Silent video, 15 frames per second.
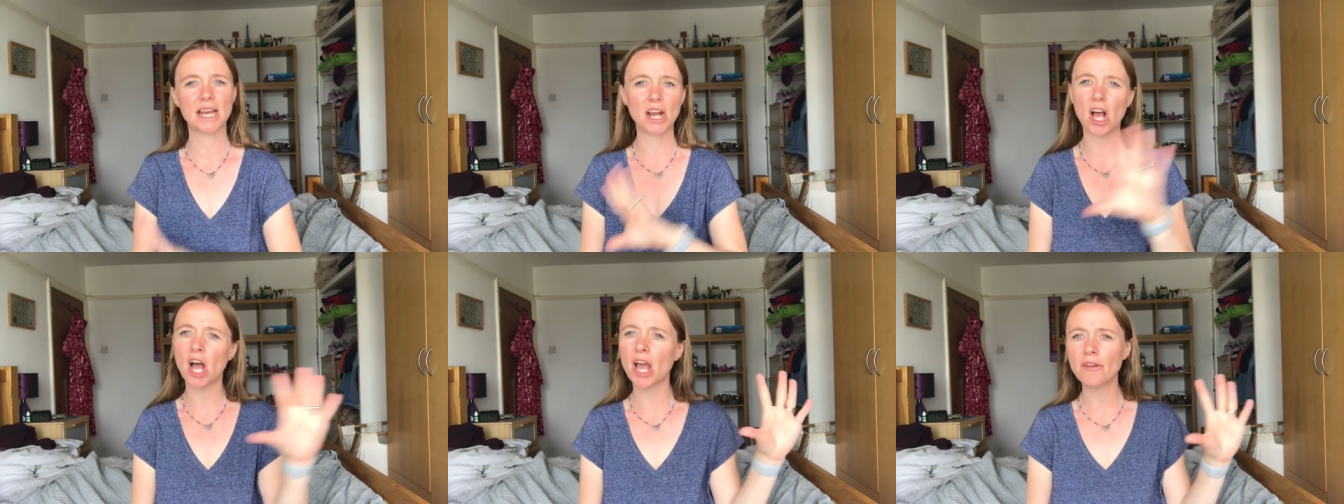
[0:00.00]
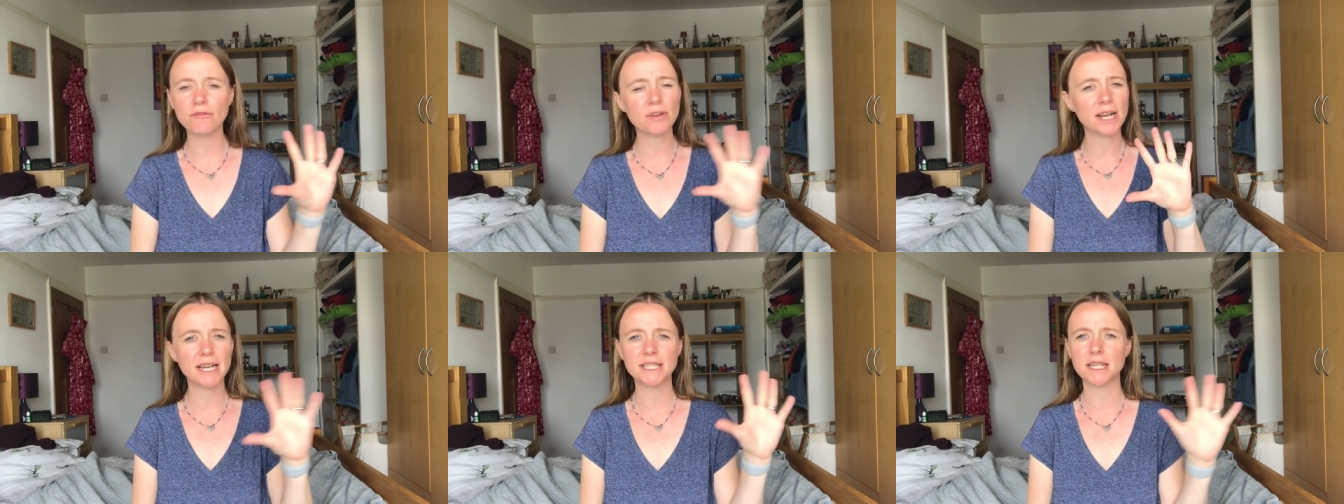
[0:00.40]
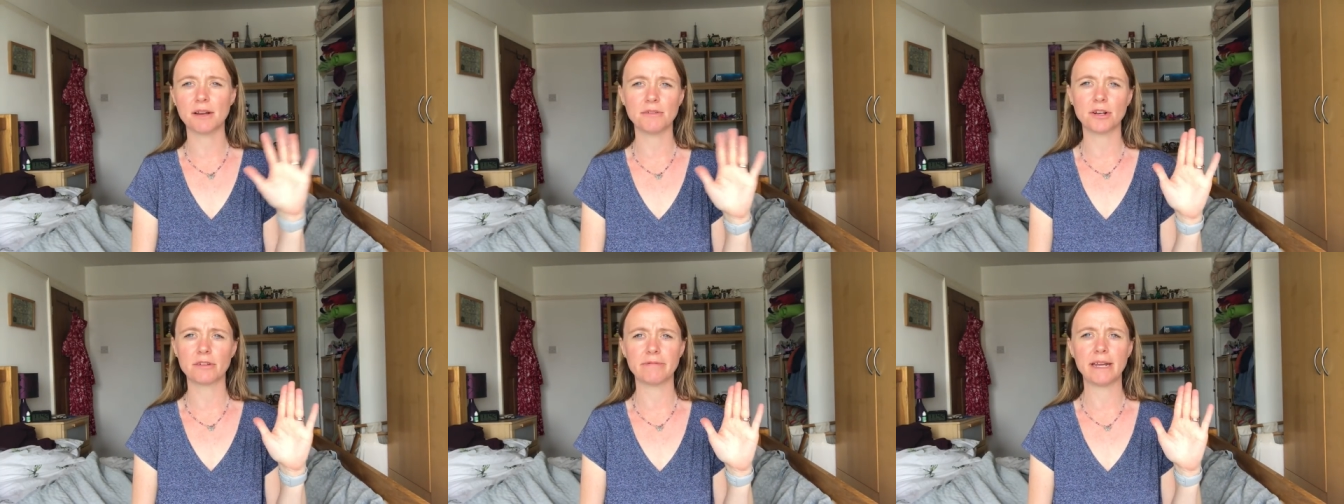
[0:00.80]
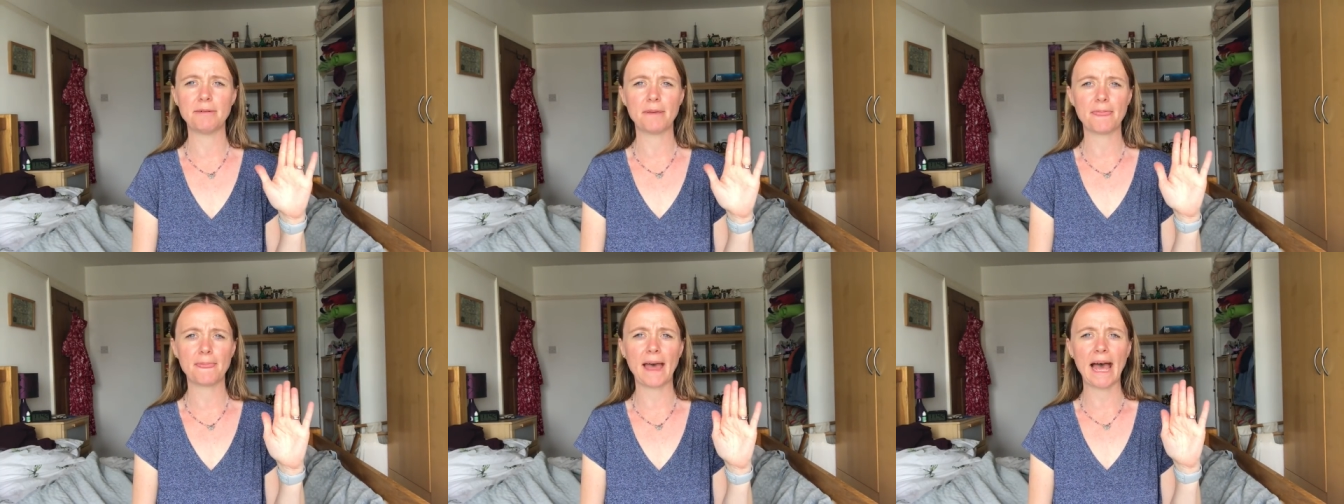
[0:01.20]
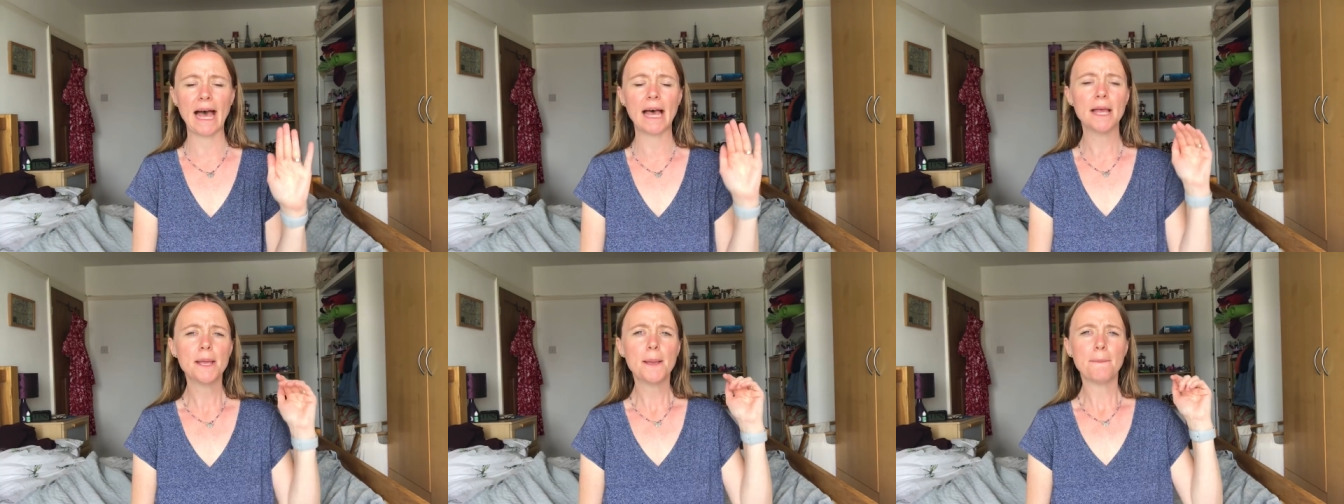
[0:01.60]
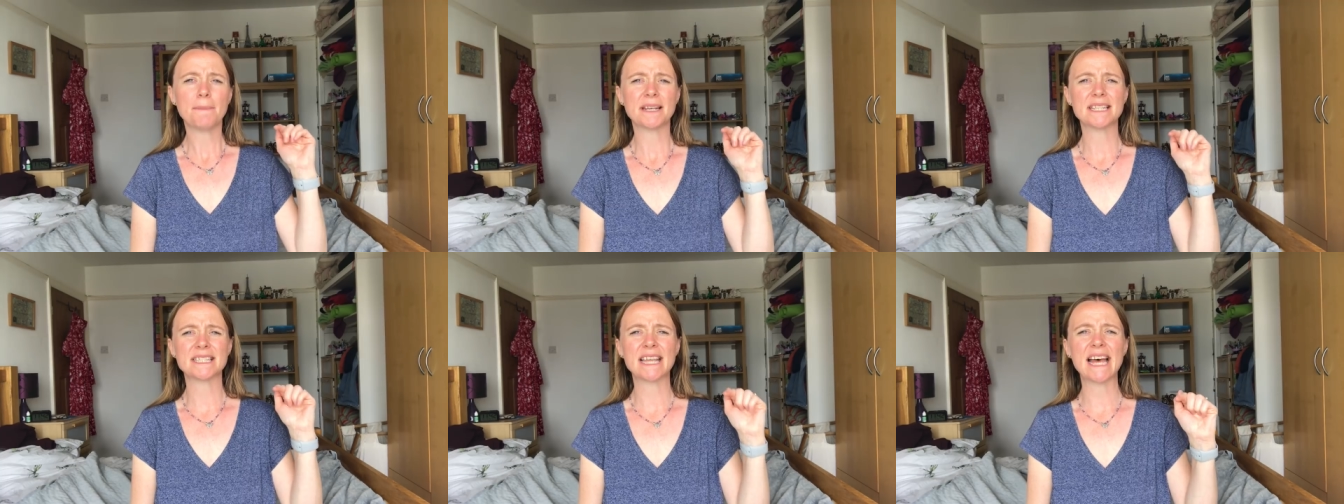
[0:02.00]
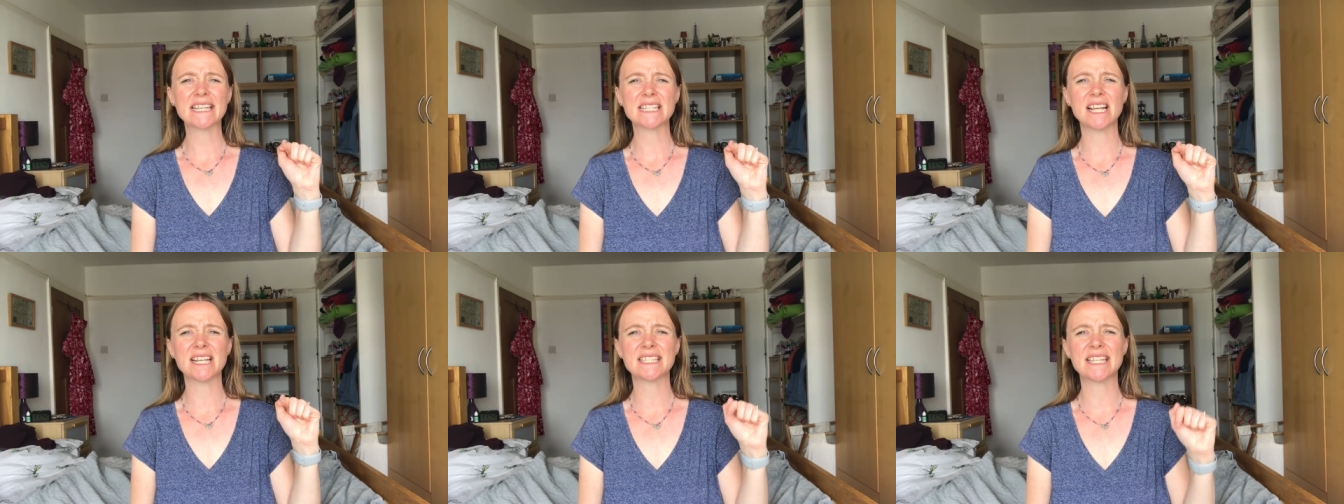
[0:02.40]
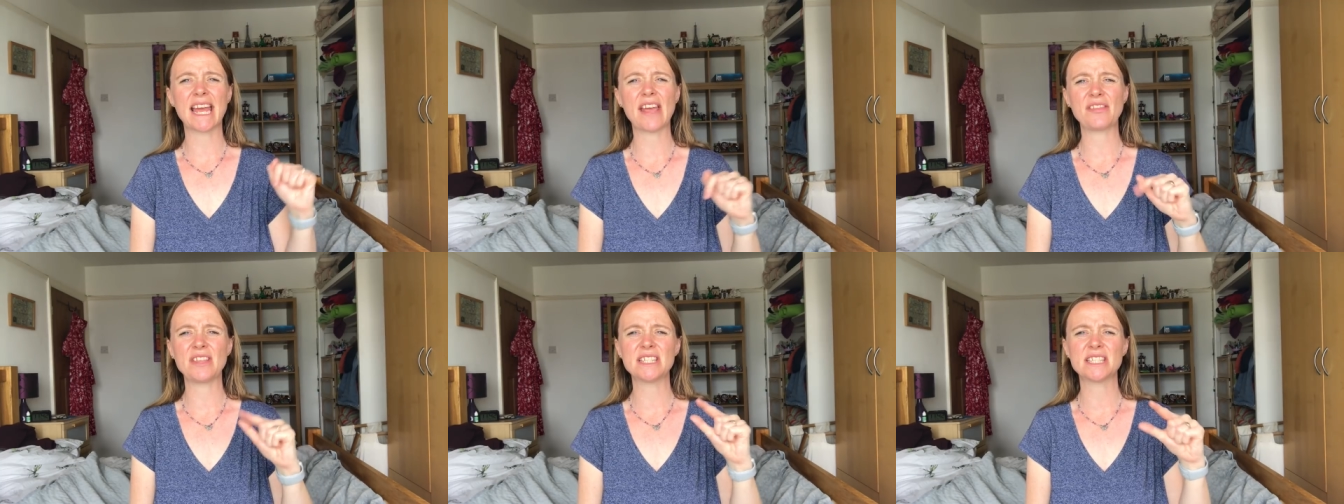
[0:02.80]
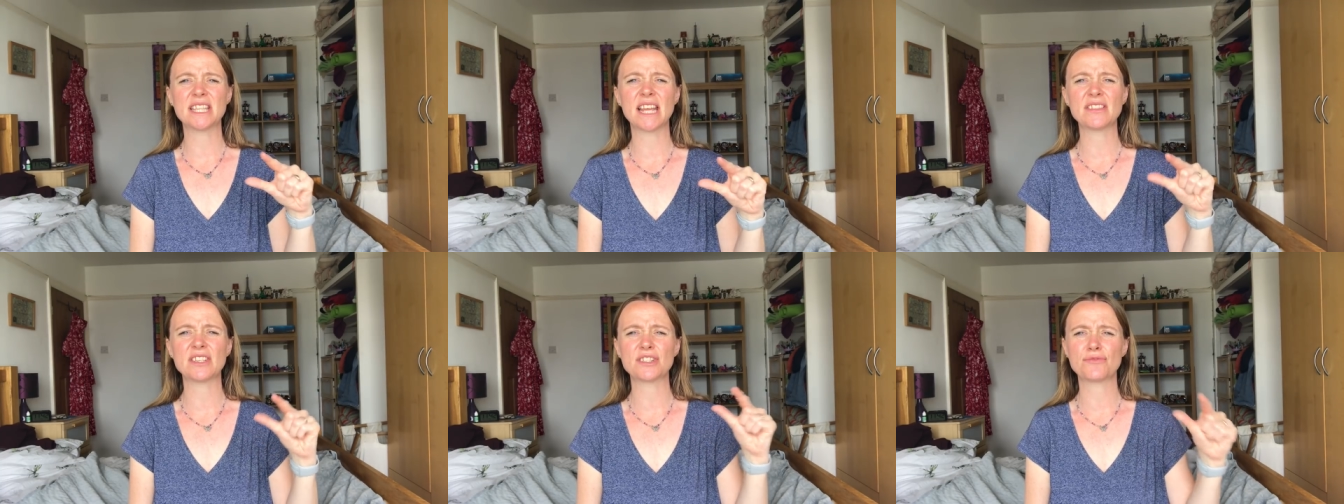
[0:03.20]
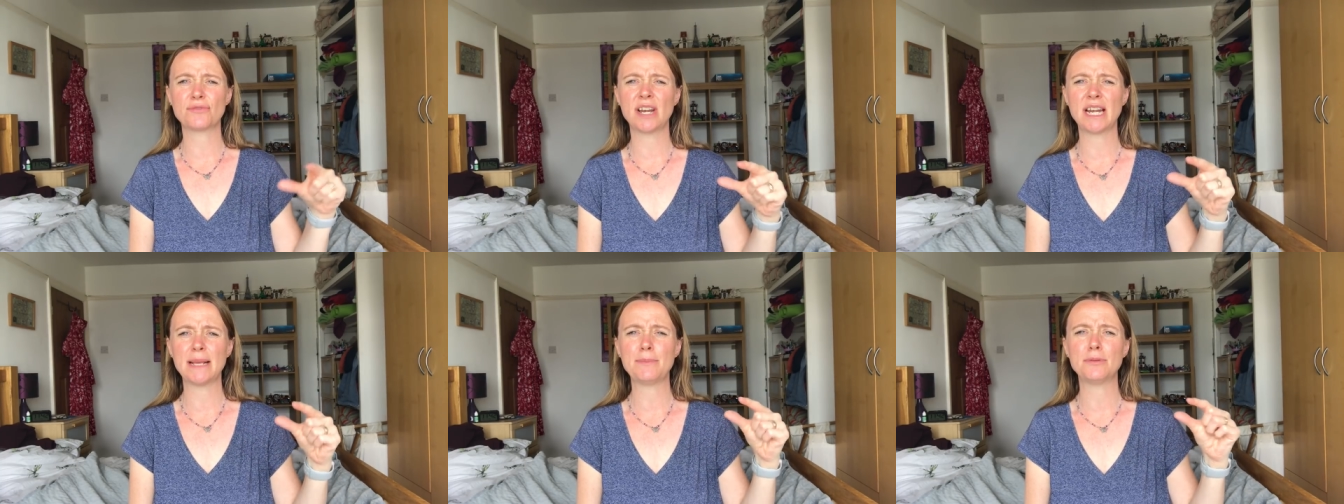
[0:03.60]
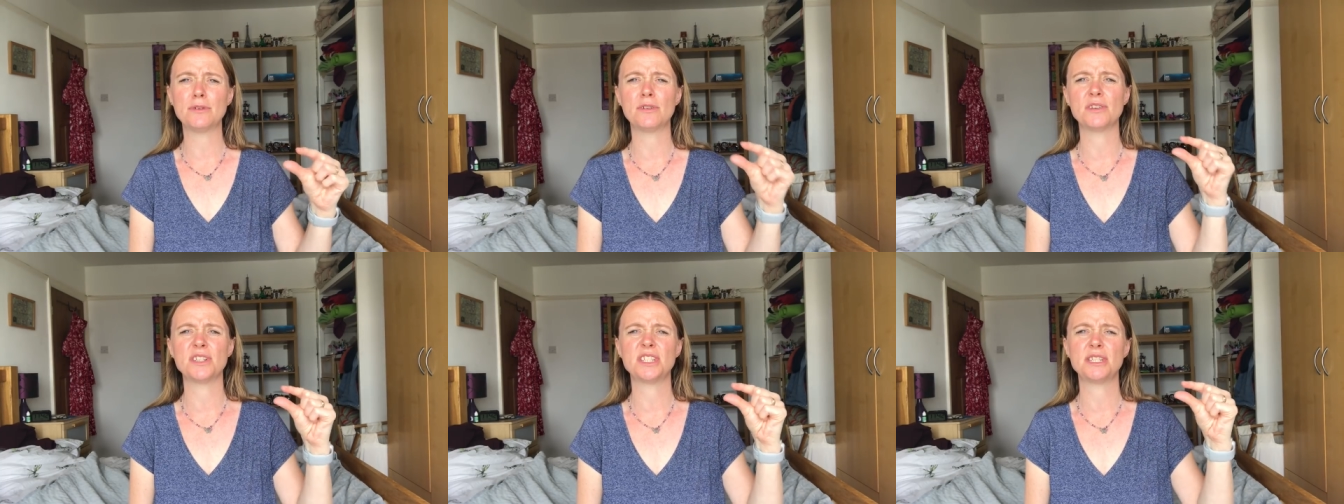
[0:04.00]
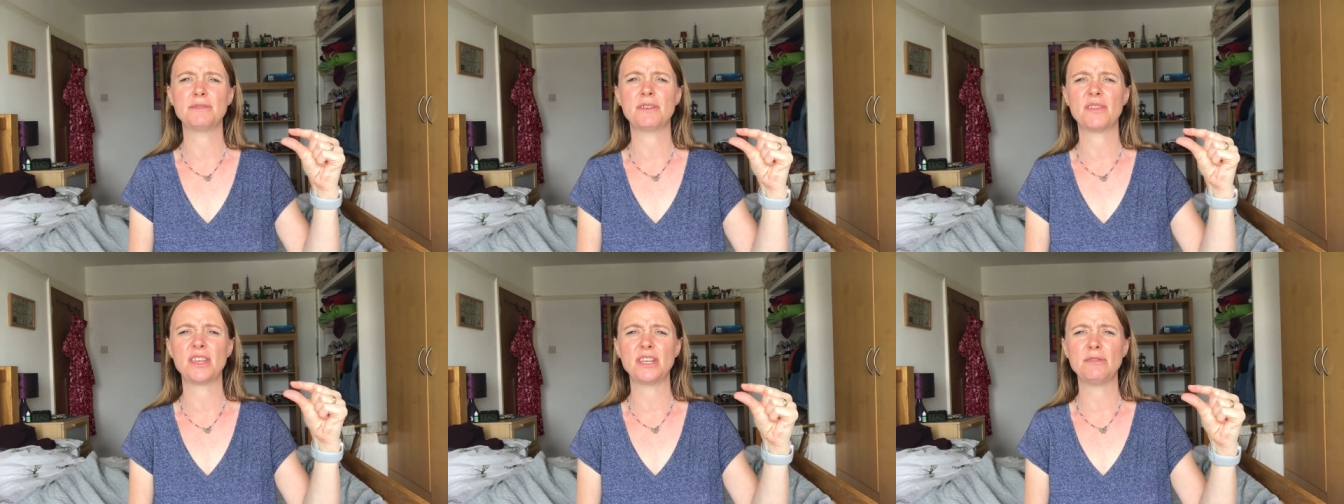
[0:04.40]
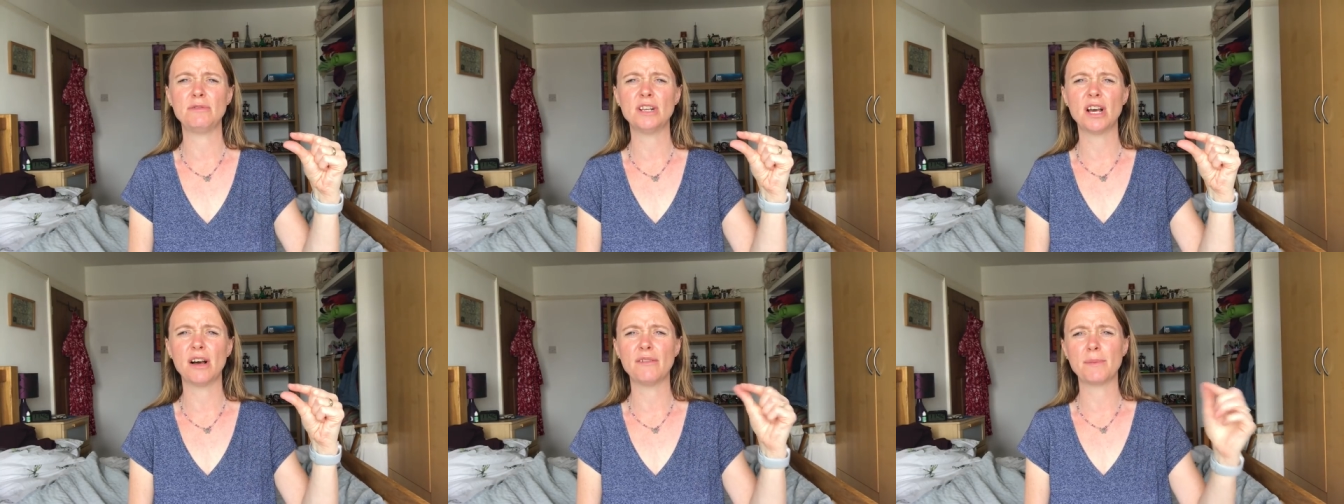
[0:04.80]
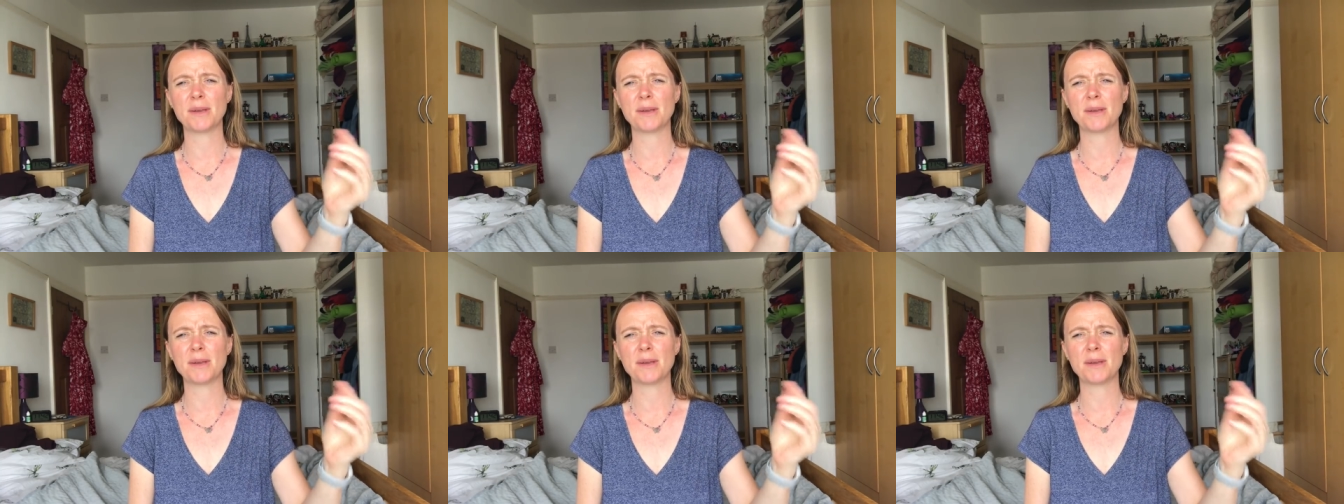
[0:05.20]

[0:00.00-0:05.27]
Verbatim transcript: And I really don't agree with that because that's like saying this thing that's really important to you and that you love,